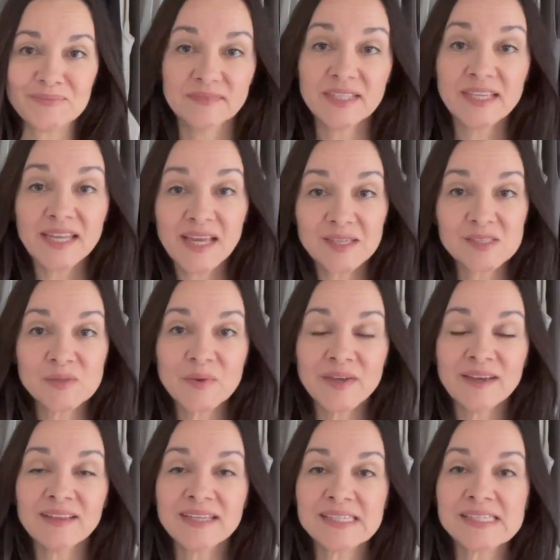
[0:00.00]
The next way
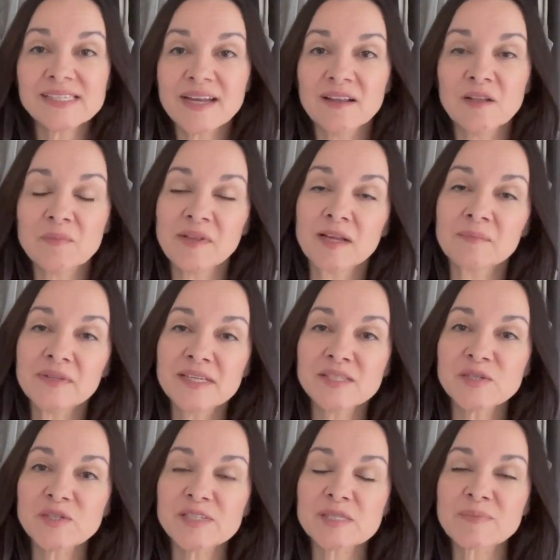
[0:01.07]
I like to style a black
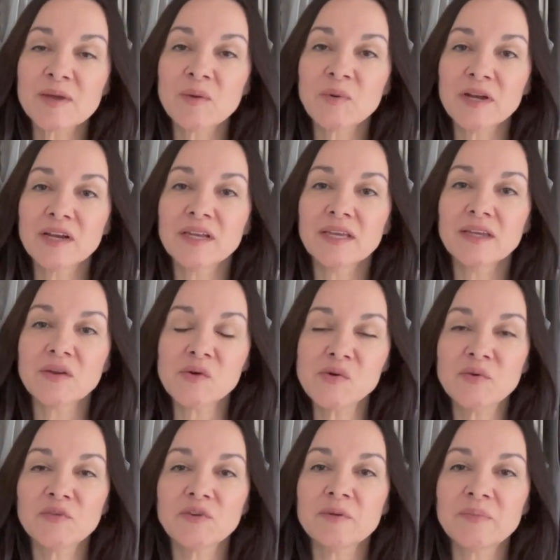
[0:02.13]
blazer is by wearing it
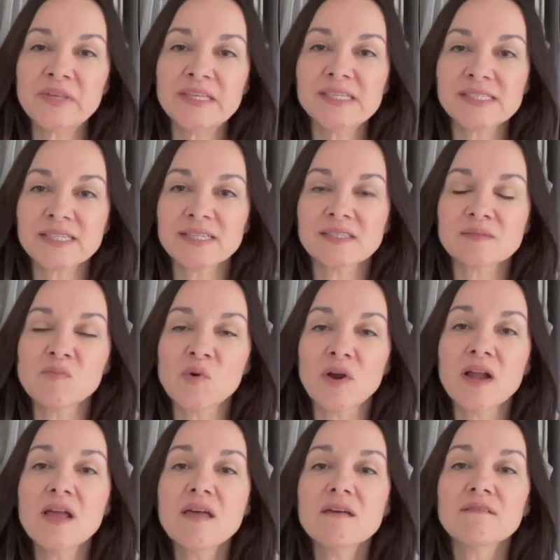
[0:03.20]
over a piece that's
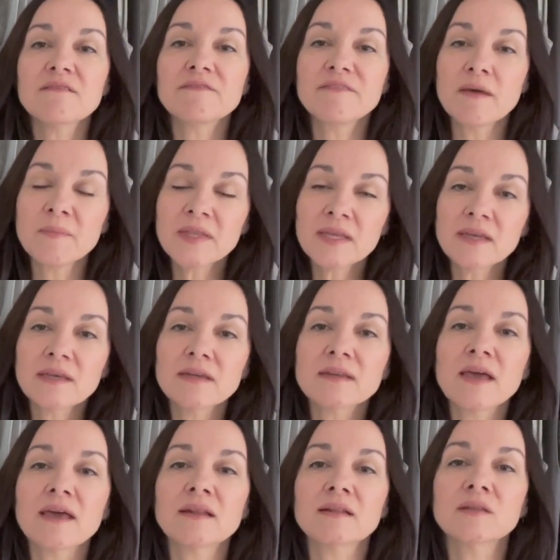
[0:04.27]
more feminine
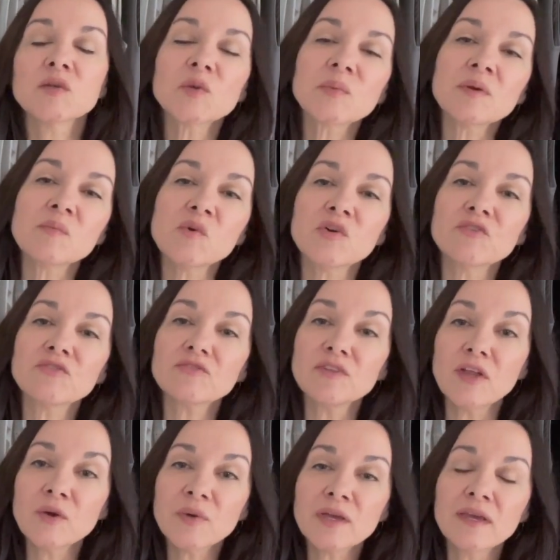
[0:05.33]
and a little bit more
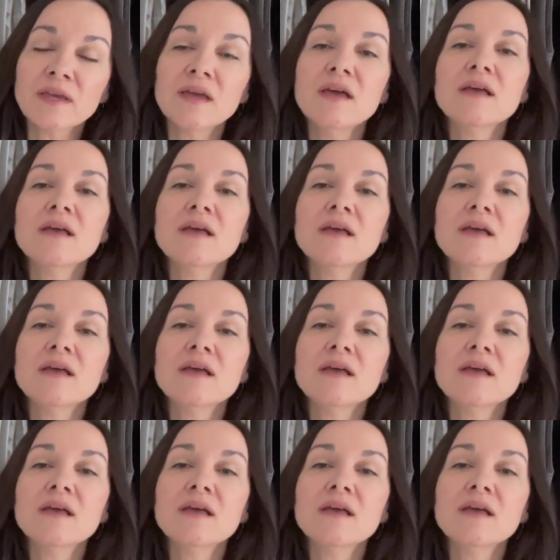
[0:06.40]
flowy,